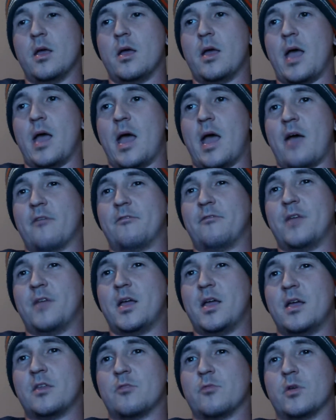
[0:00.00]
have
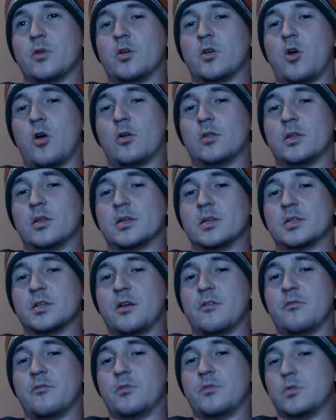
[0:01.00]
faith regardless
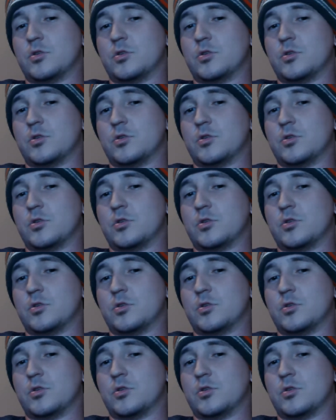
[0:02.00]
of the